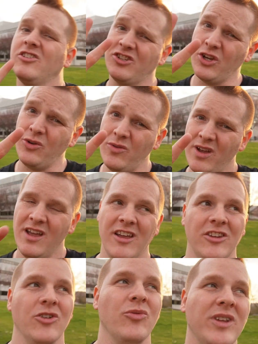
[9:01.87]
2,
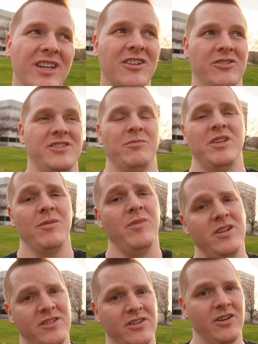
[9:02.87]
you're really close up to the
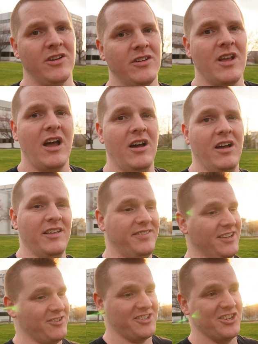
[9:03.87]
monster.
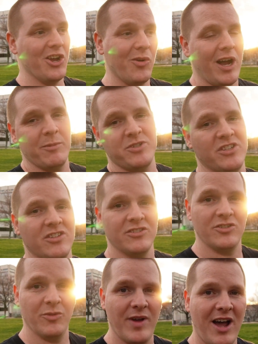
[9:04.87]
There's no option to
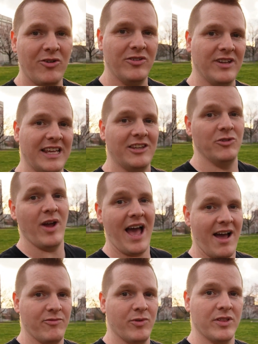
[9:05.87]
zoom out like you
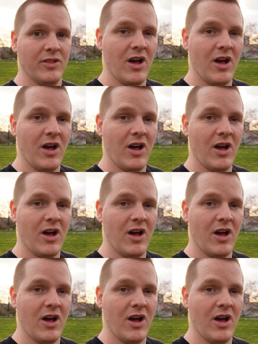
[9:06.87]
have with